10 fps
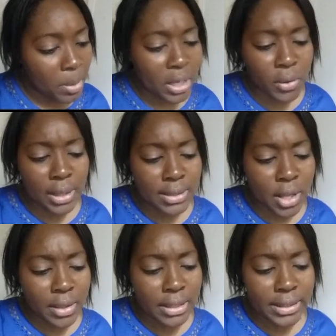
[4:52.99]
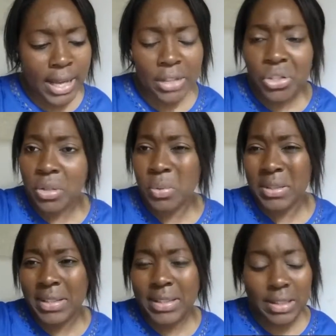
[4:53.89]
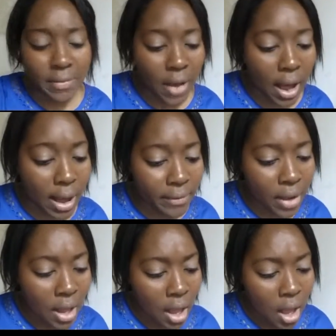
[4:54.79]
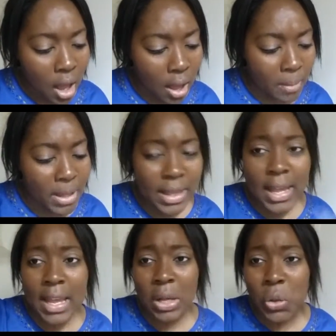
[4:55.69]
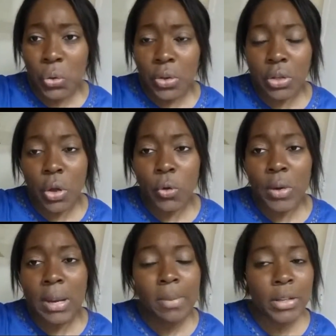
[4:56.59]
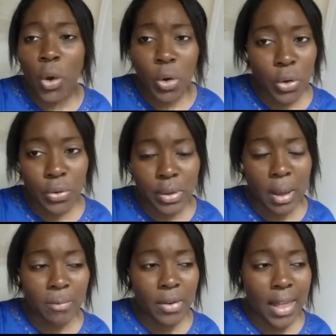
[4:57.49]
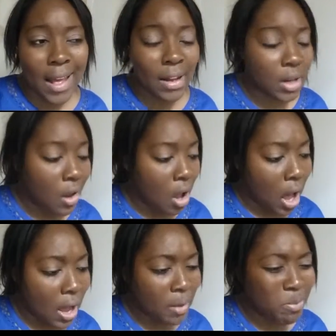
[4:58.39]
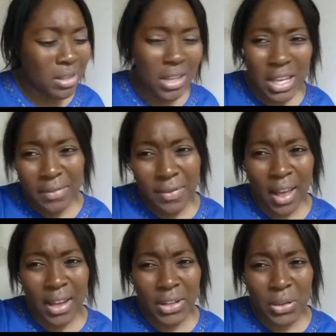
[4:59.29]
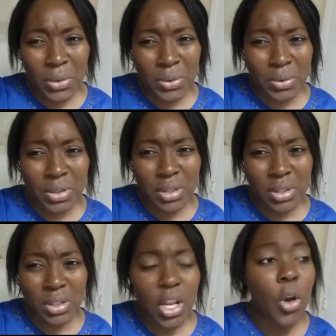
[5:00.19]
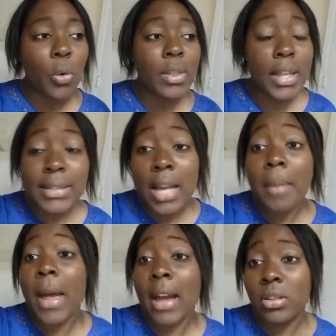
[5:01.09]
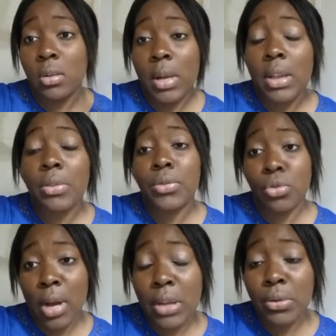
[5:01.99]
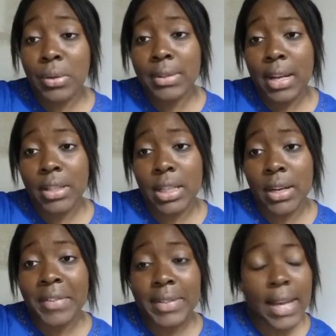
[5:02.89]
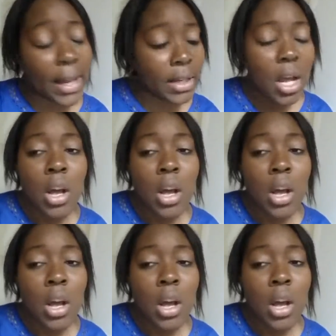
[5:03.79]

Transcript: put US Authentications with 65. and they include the notary, but don't go through them for that. I believe I used, no, this time I actually went straight through the Secretary of State.